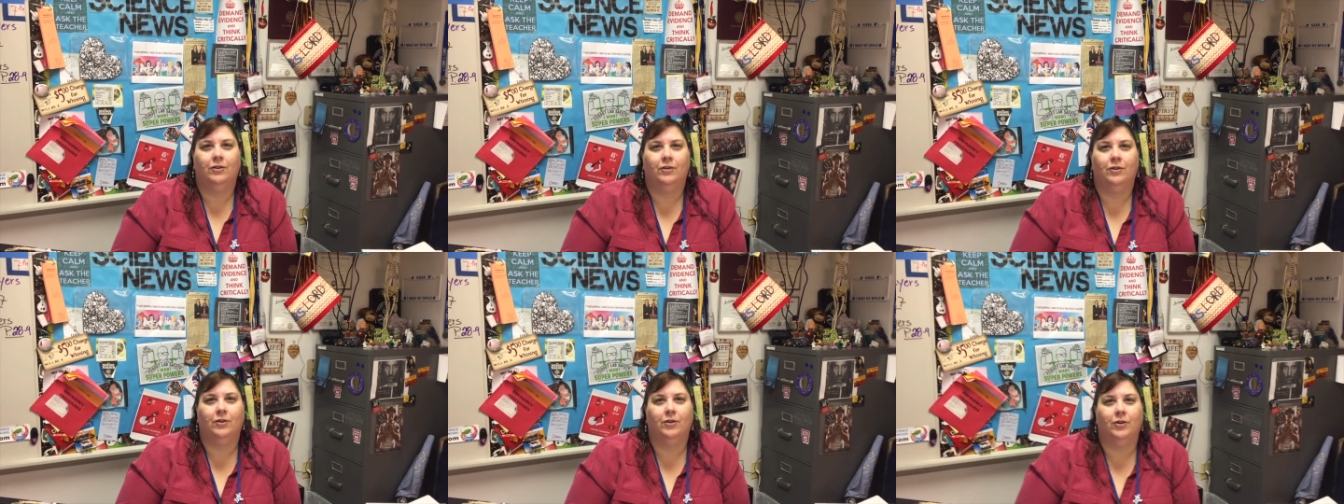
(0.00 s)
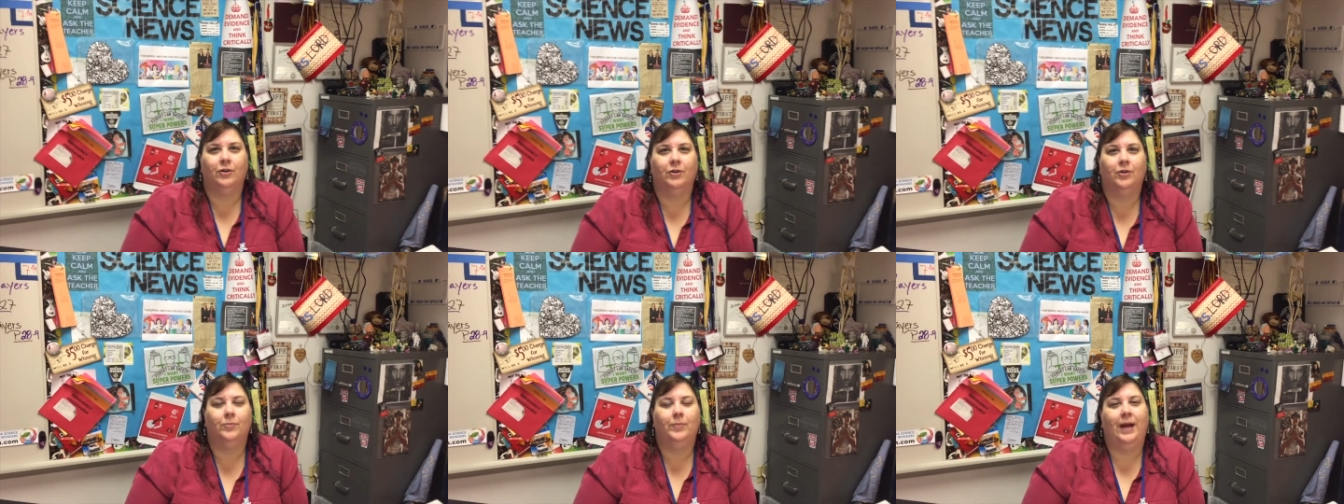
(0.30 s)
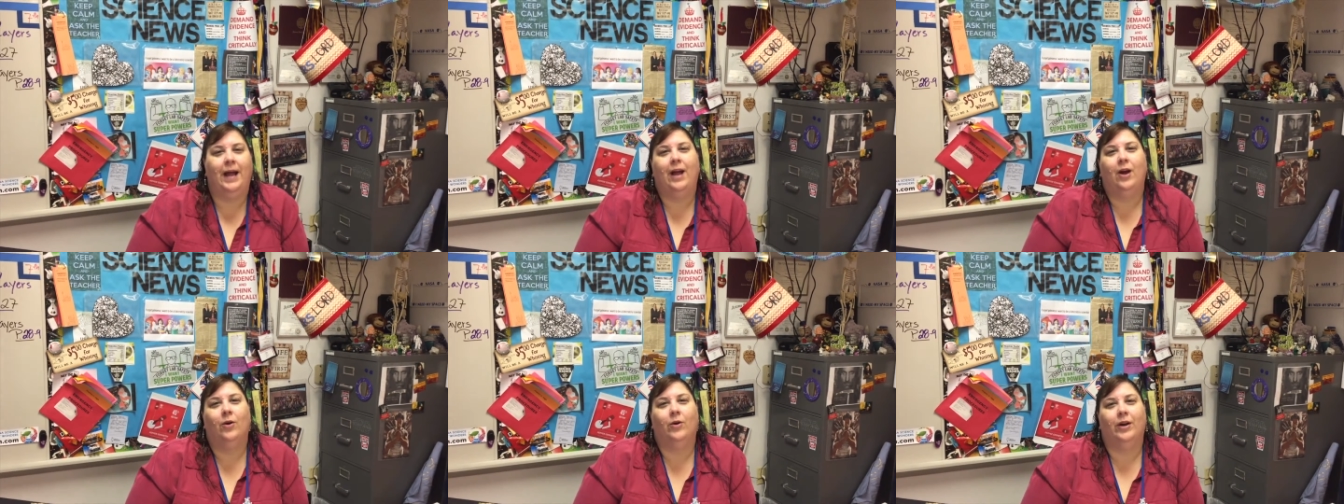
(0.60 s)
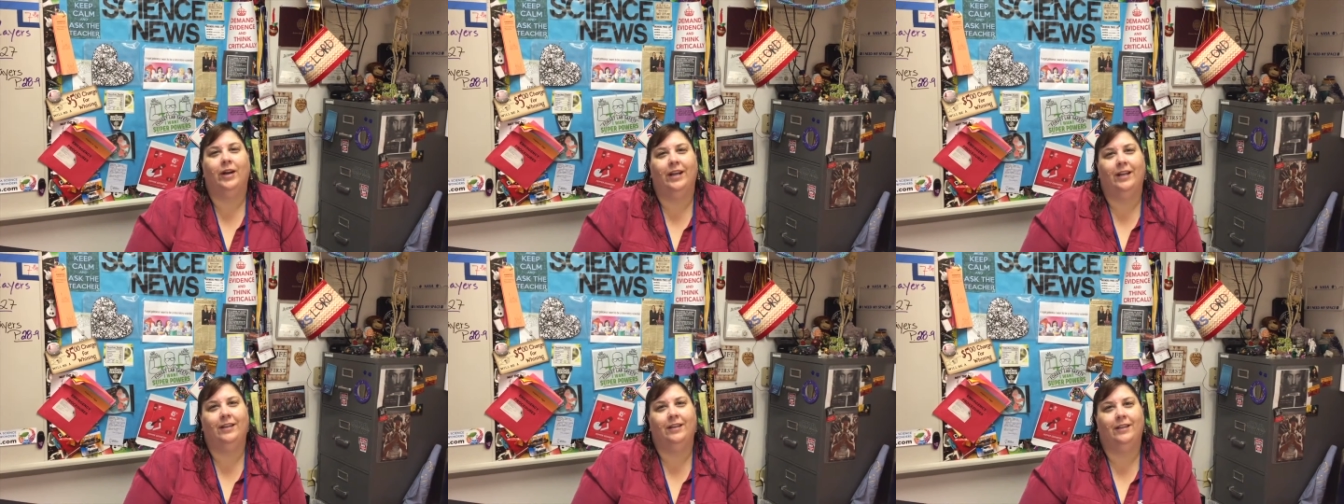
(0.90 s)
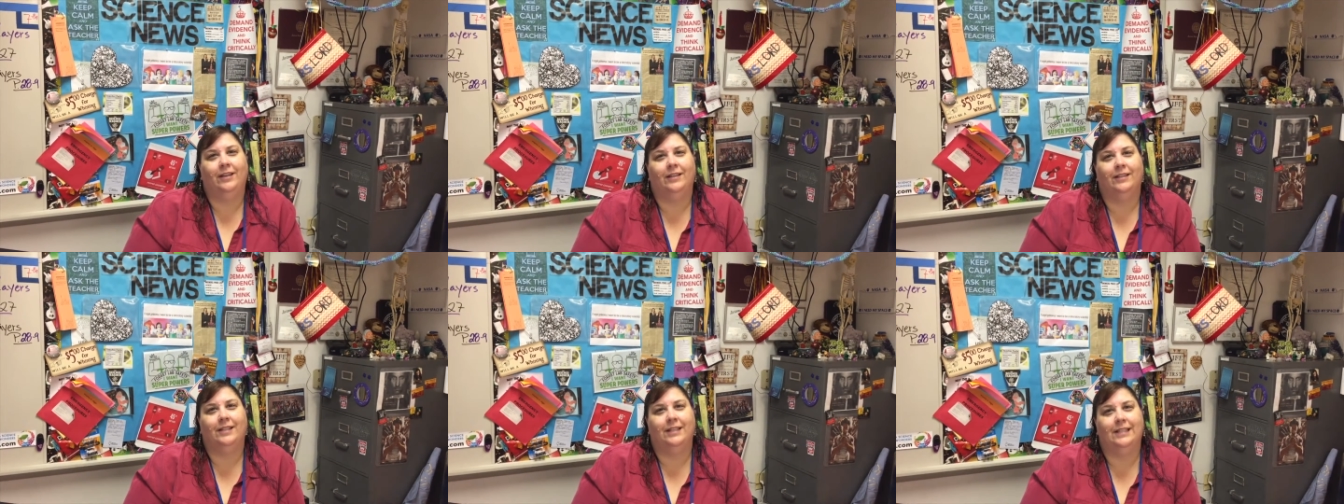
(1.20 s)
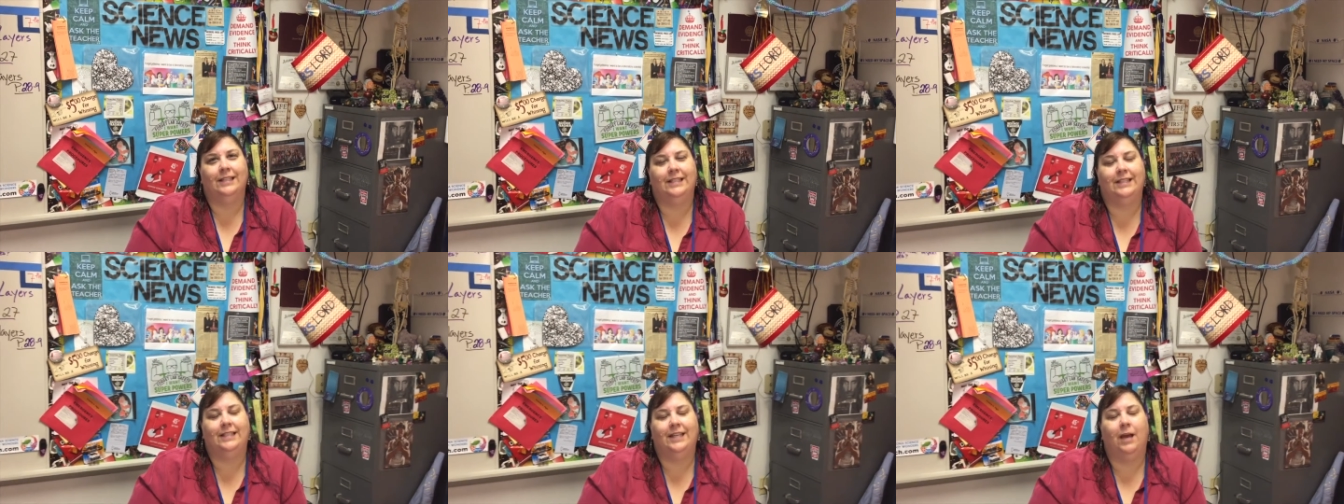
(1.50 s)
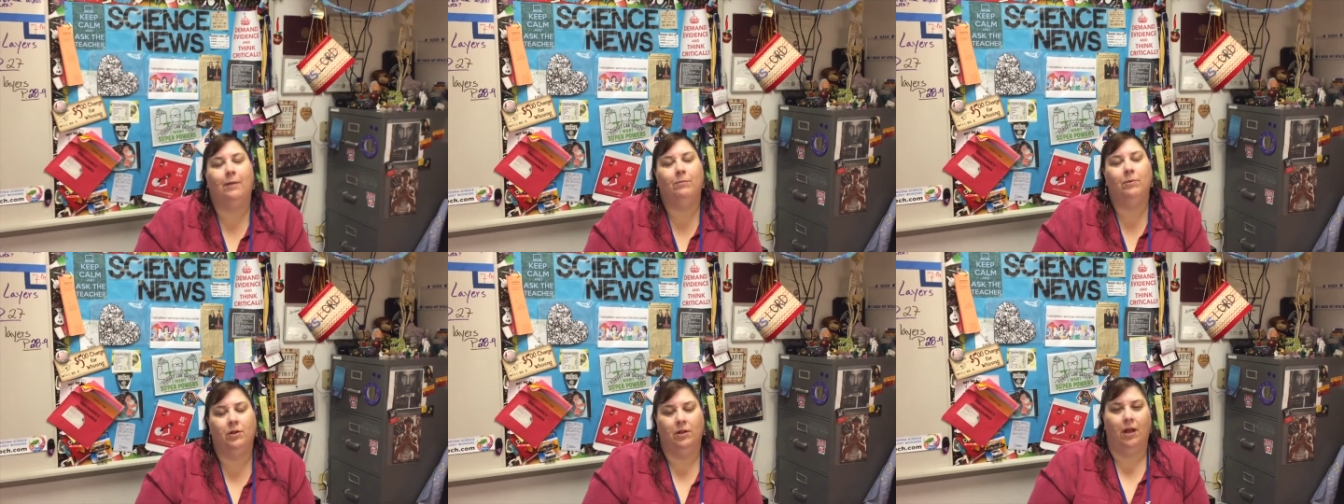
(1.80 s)
Girl Power in
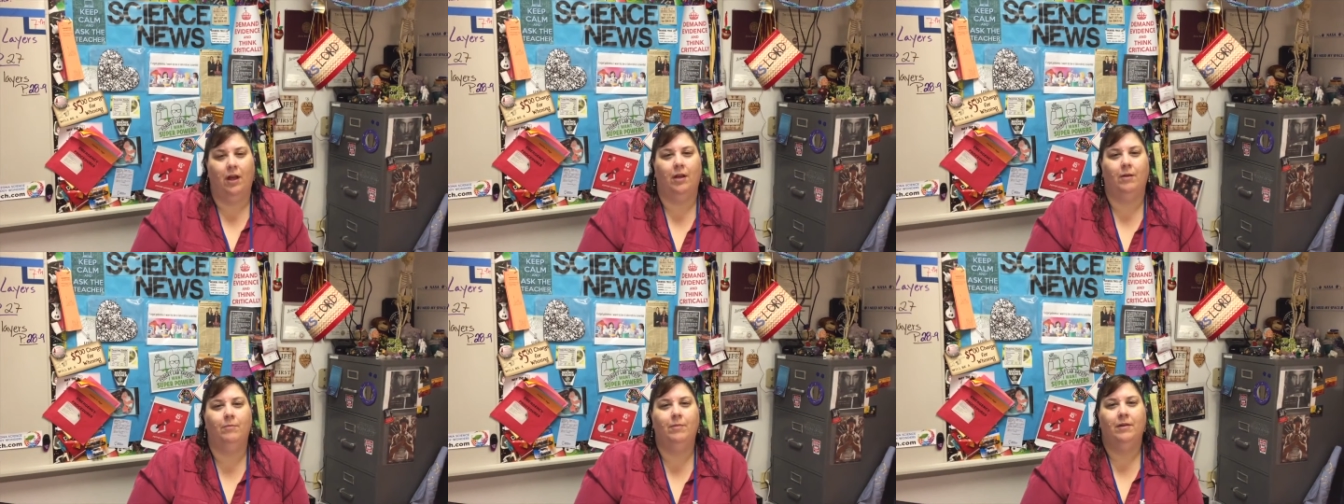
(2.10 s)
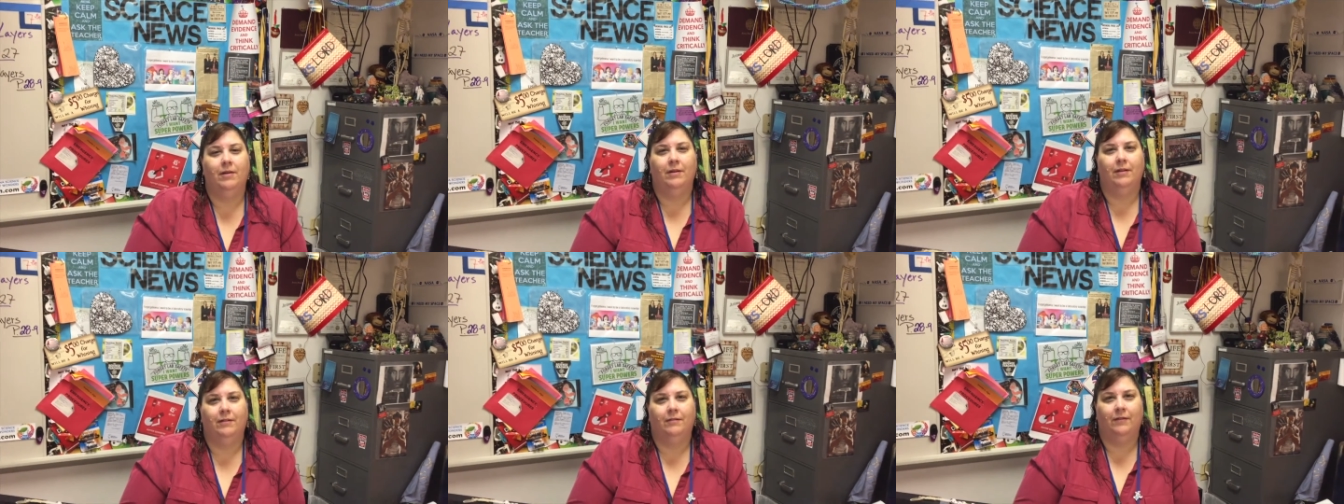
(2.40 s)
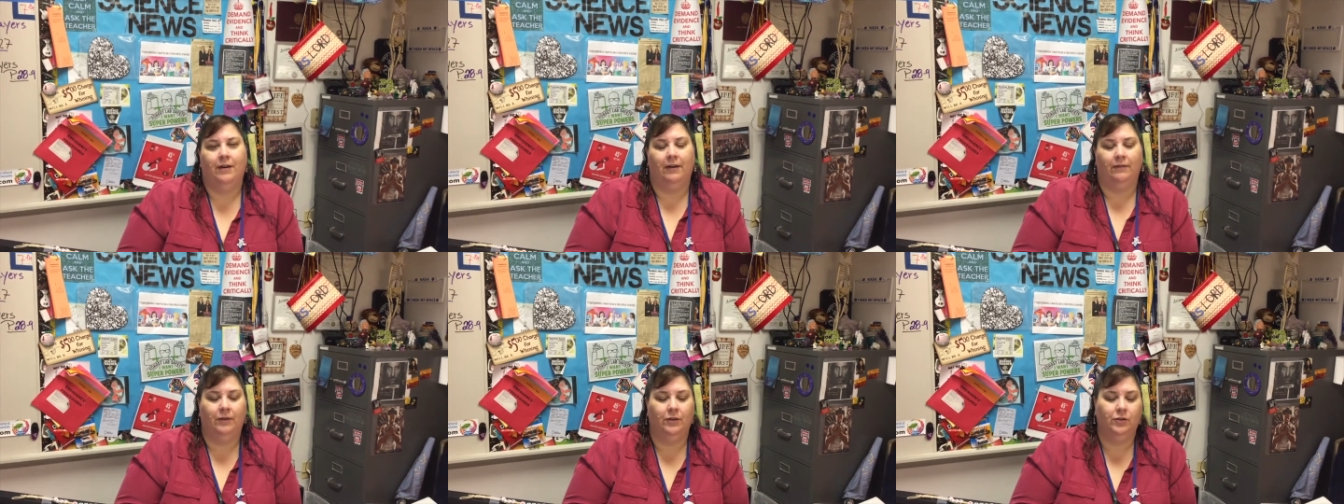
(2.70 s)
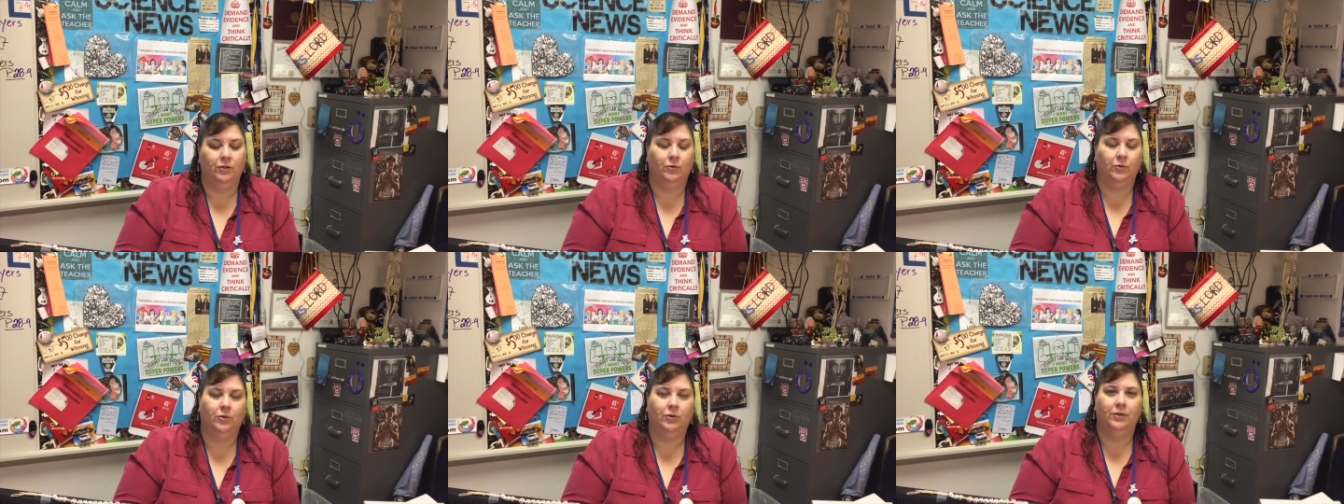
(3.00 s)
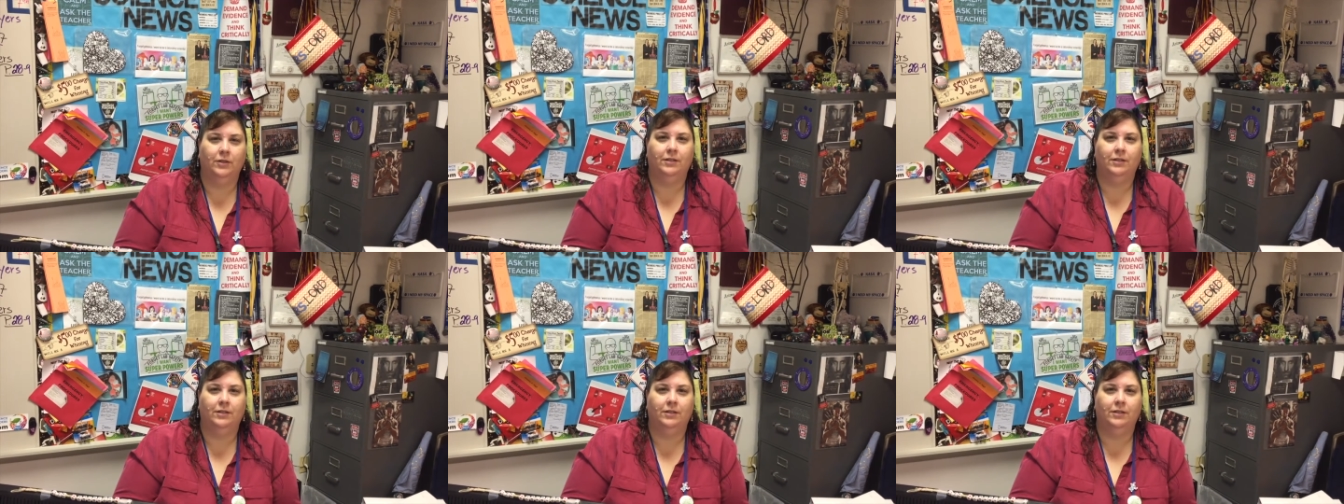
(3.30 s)
STEM Club for after school.